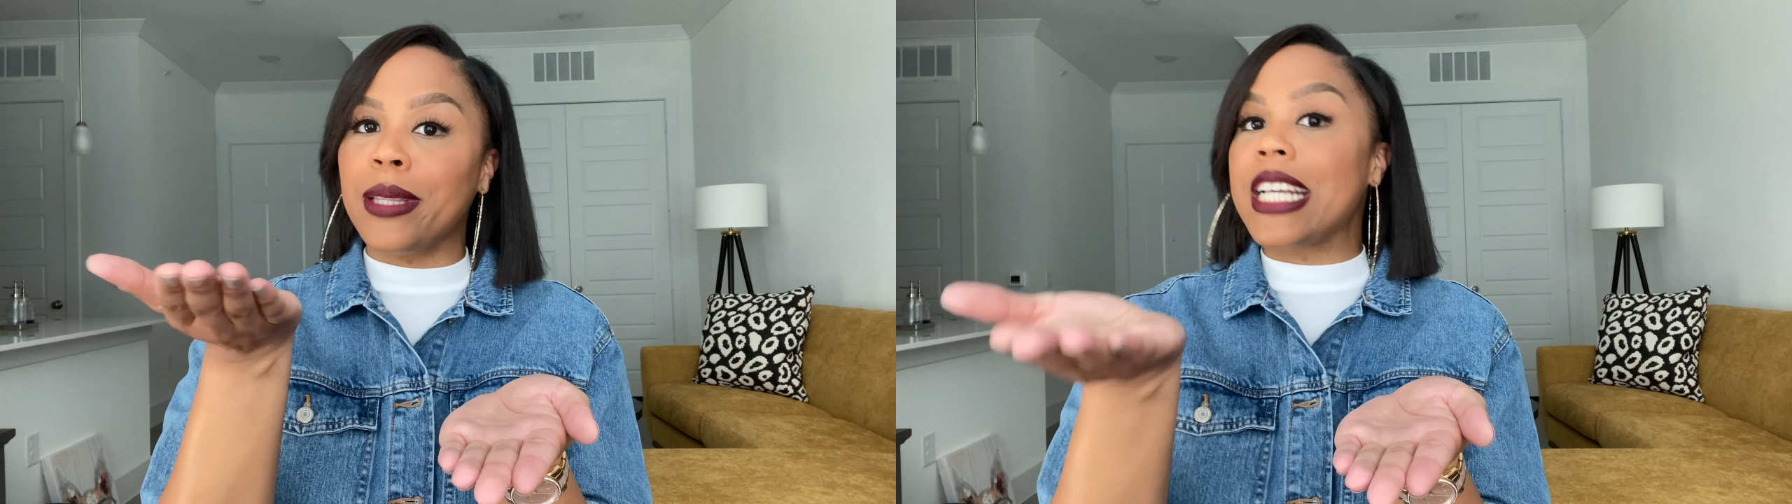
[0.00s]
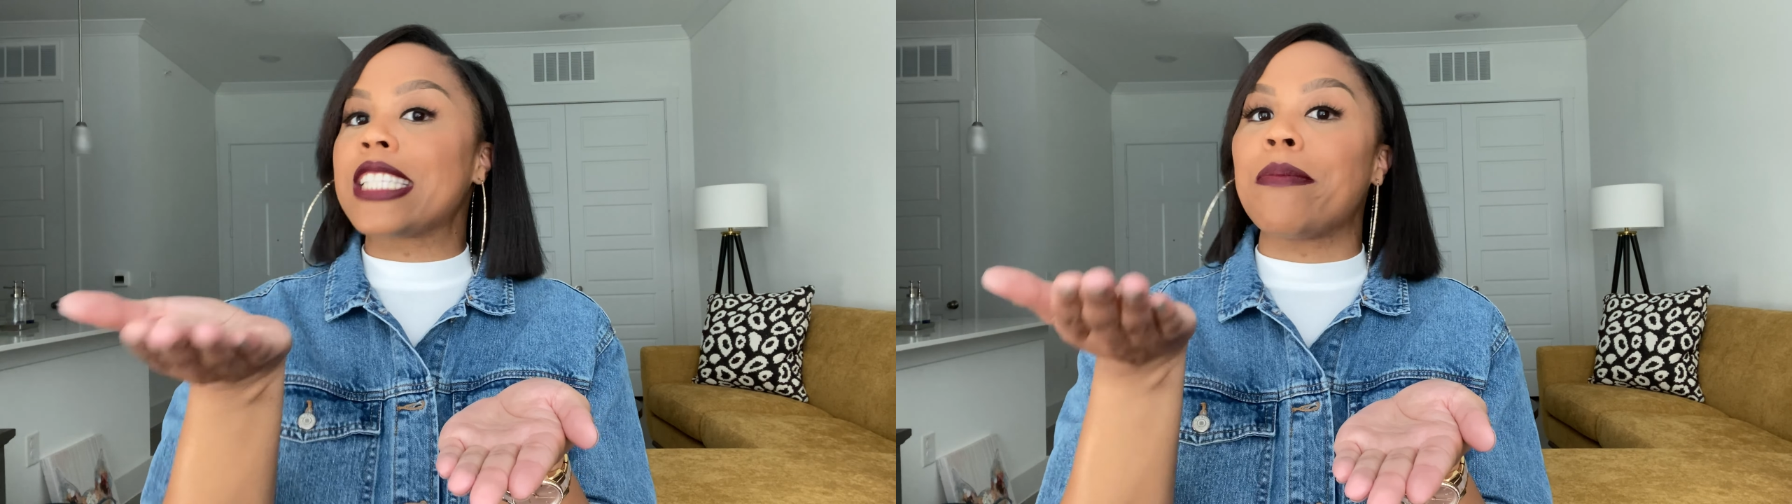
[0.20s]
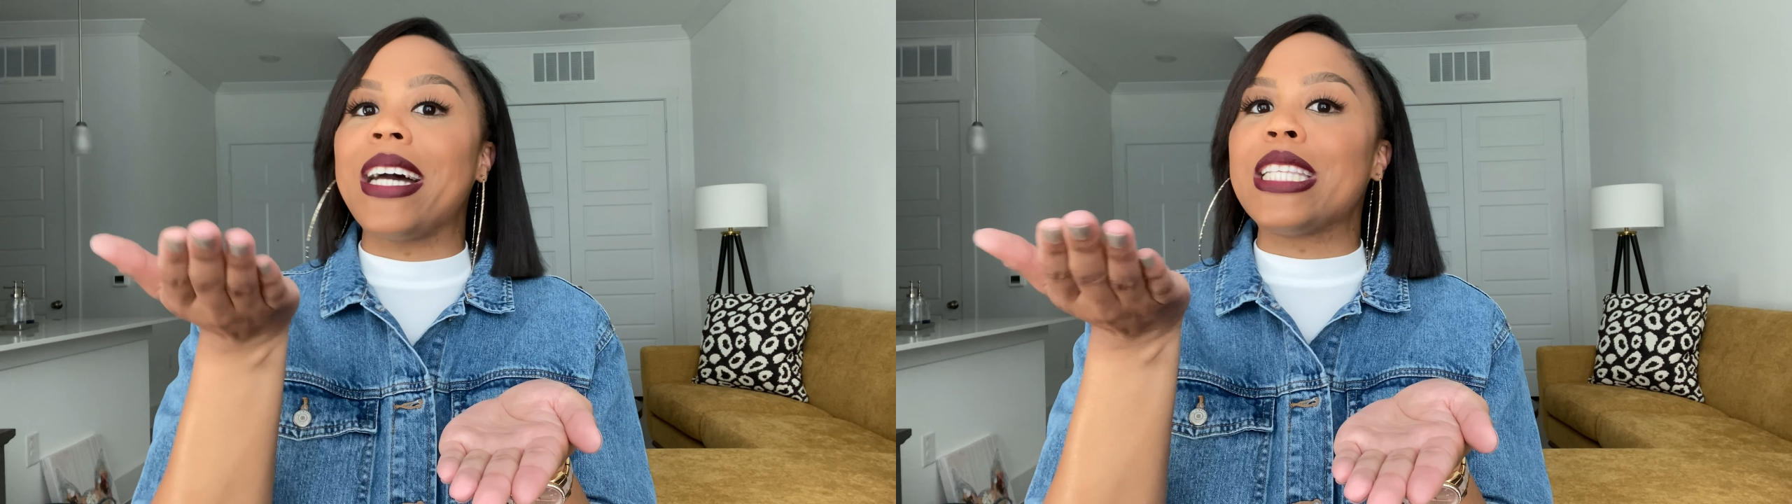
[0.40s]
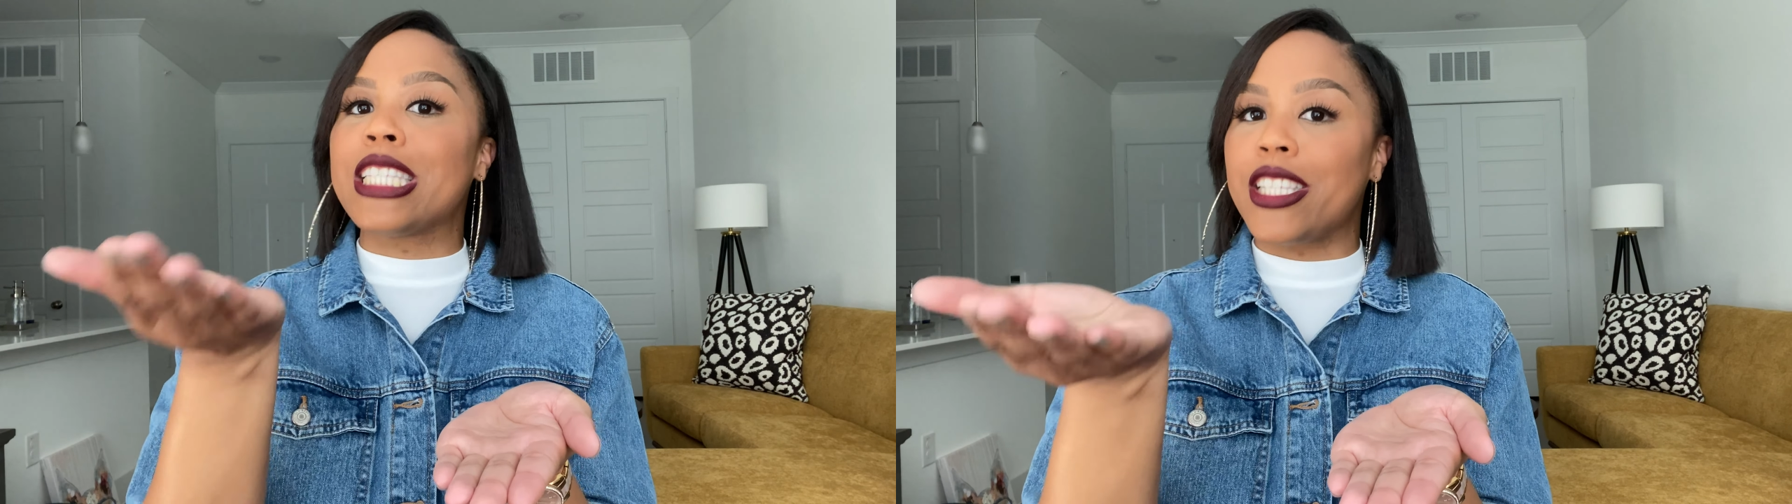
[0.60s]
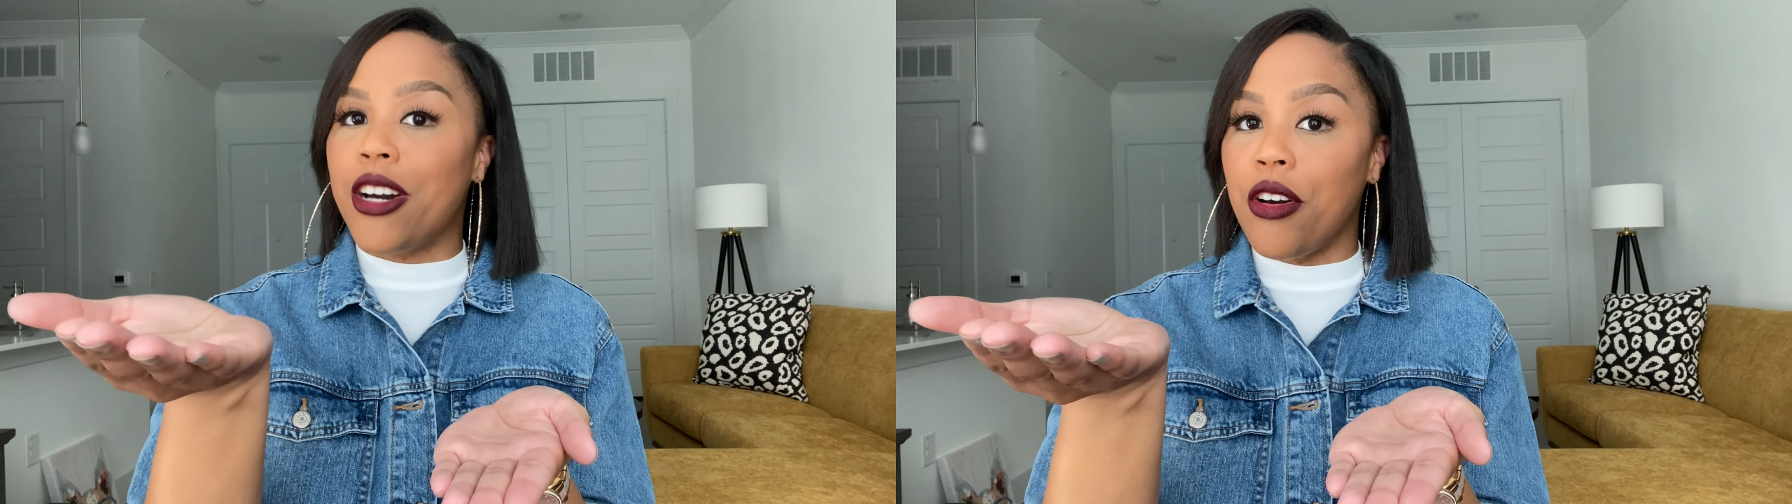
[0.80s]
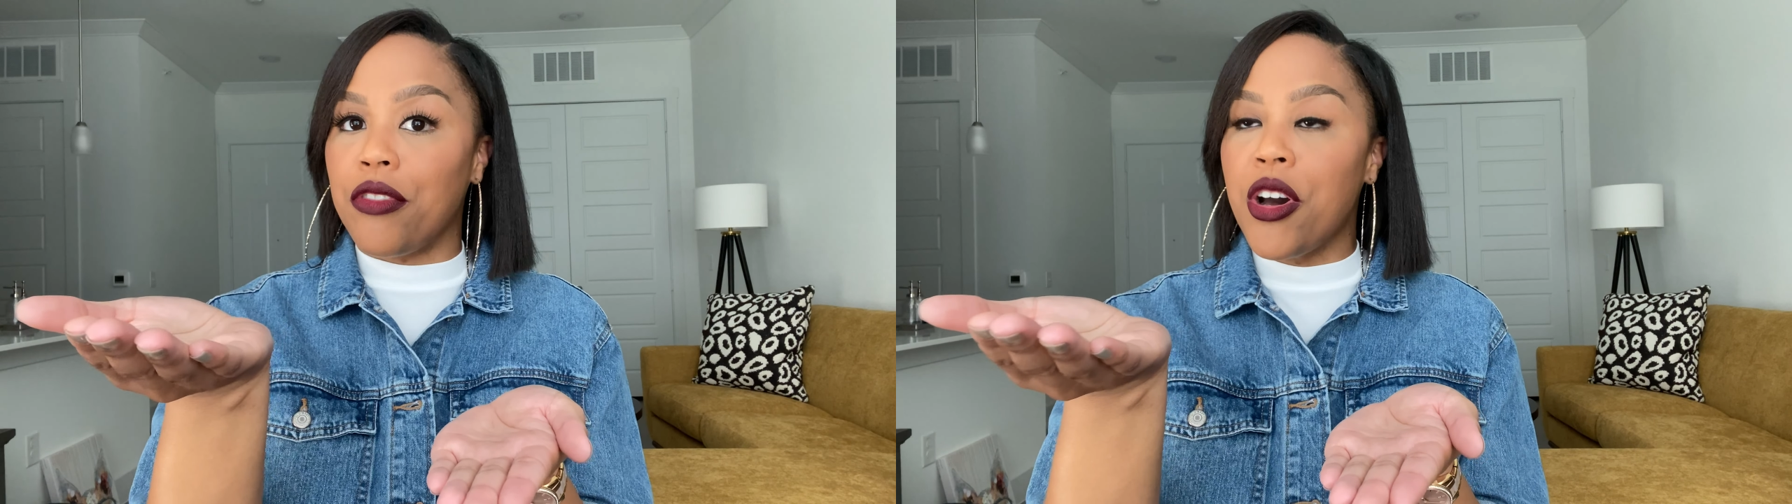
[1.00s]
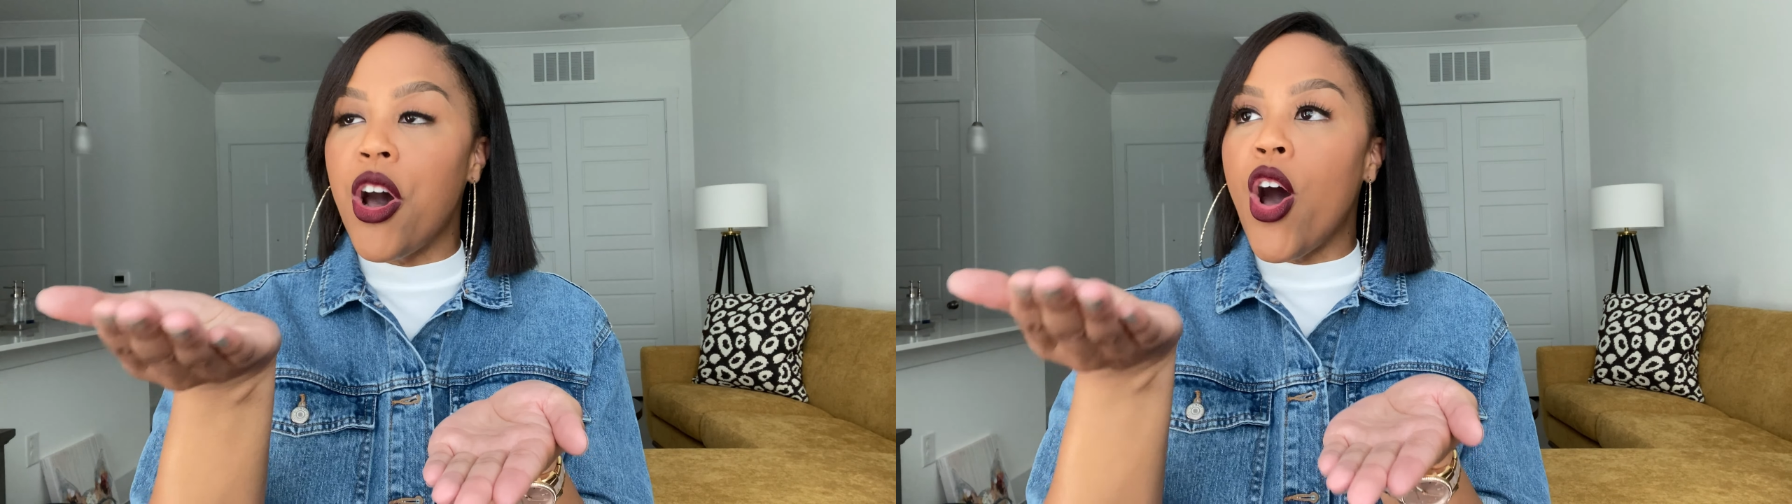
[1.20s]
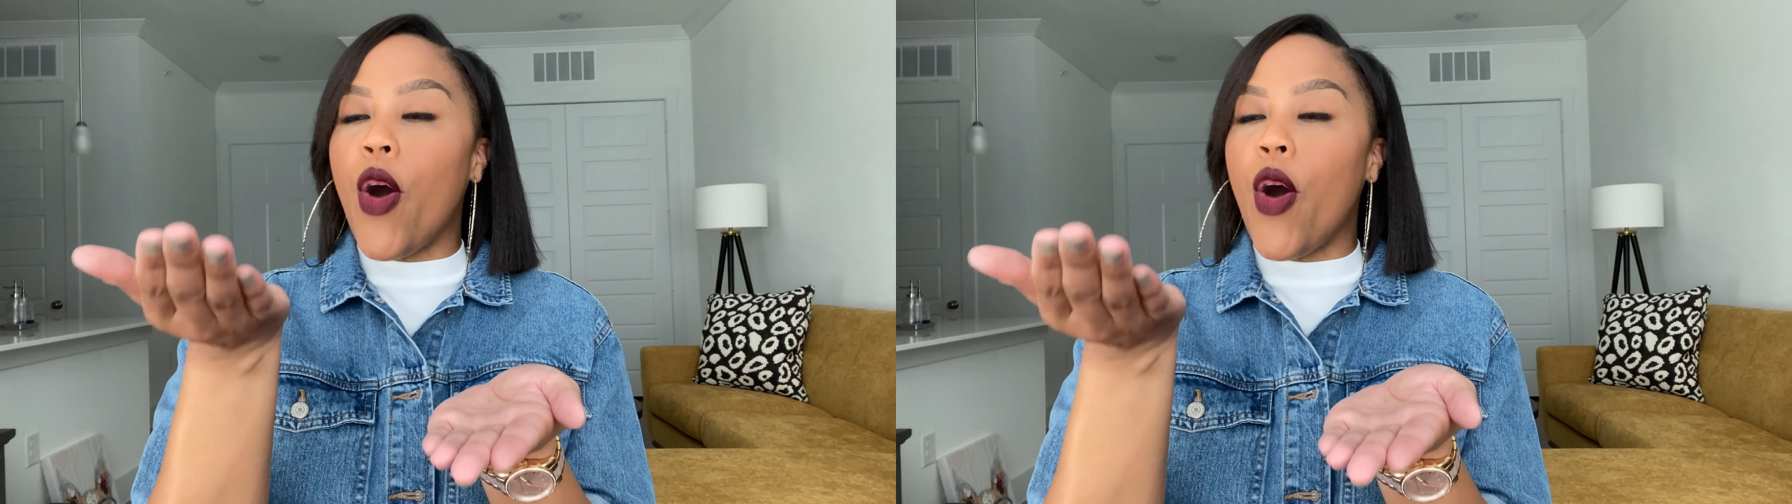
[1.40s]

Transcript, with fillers: place myself